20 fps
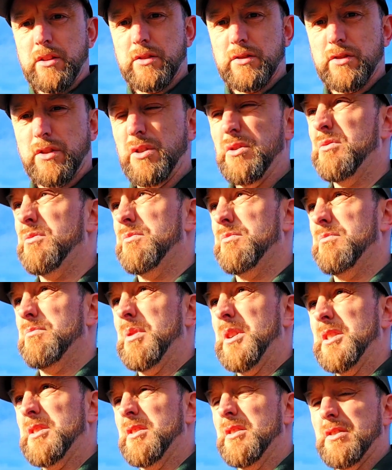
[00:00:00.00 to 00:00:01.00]
So
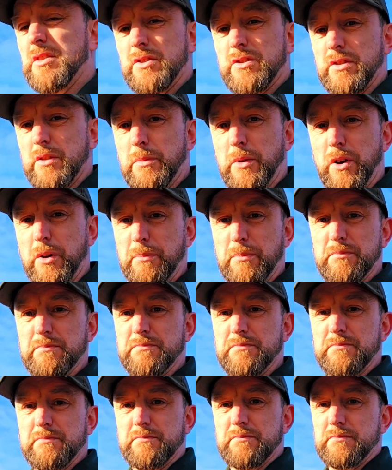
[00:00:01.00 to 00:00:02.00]
basically, to sum up,
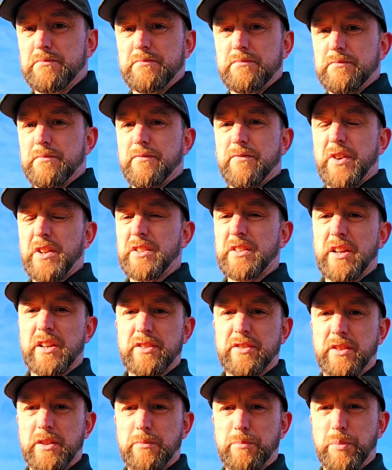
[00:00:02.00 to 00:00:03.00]

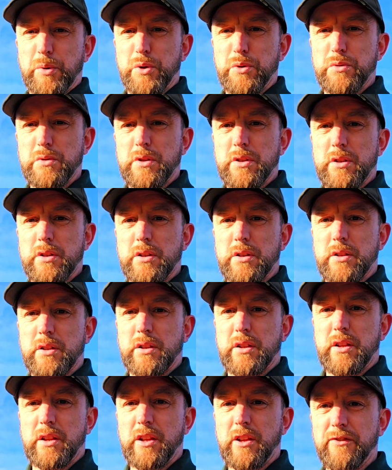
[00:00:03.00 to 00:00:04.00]
fantastic boot.
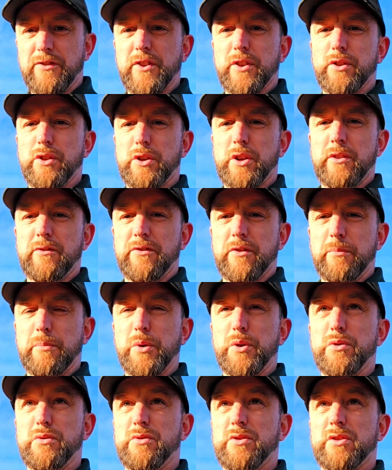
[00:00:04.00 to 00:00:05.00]
If you're looking for
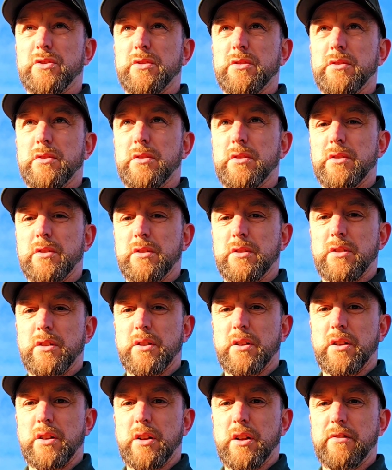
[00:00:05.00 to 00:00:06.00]
boots,
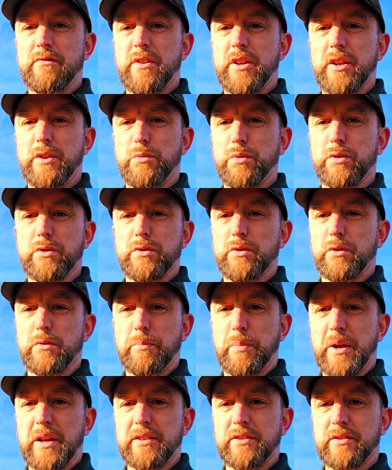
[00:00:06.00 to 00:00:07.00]
I really wouldn't
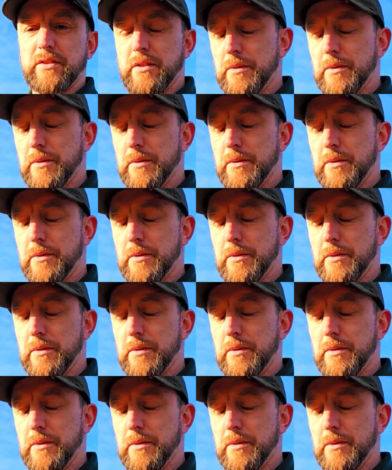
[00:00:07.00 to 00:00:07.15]
look past